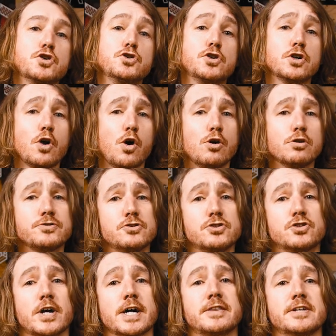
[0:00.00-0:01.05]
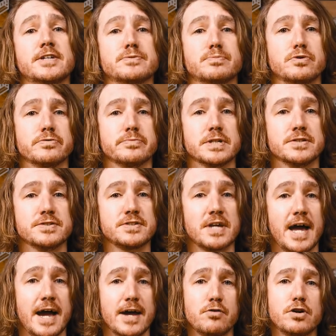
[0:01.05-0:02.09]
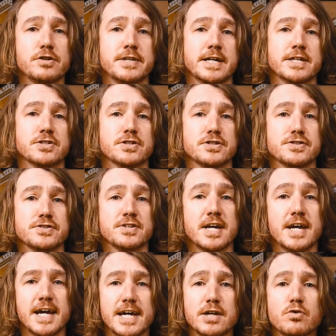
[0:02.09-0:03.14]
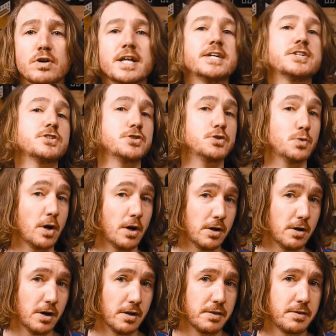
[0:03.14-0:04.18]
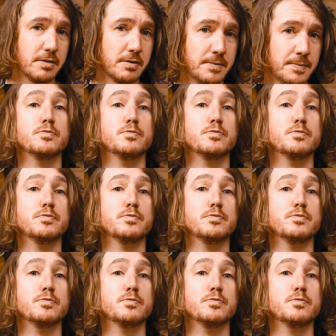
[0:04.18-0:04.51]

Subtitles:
you can also track these movements and rotations in relation to Earth.